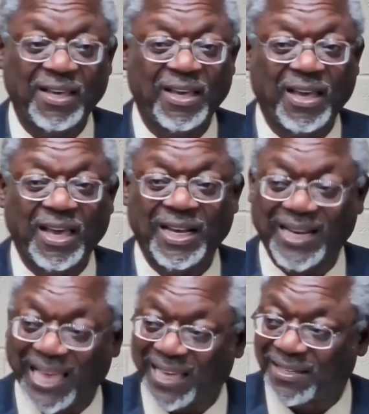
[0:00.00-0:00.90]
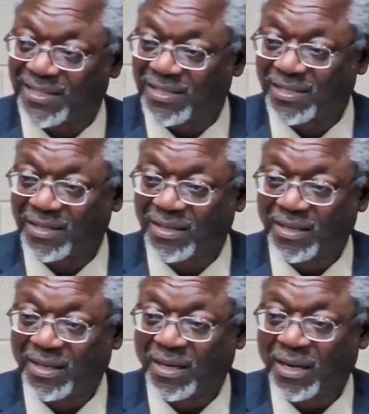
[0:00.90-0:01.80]
and gladness
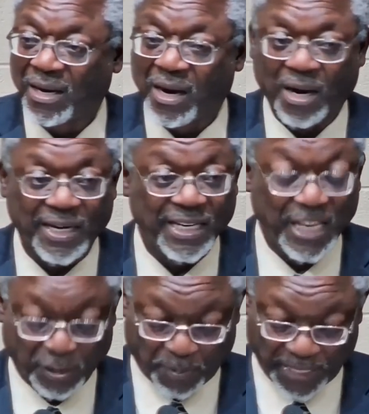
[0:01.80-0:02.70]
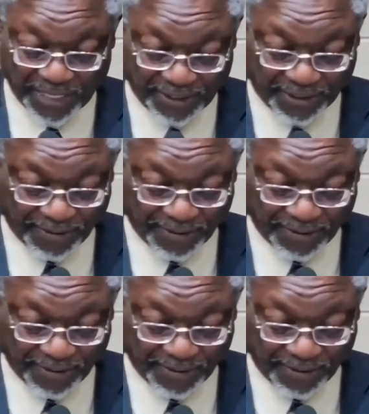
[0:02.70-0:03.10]
are in his place.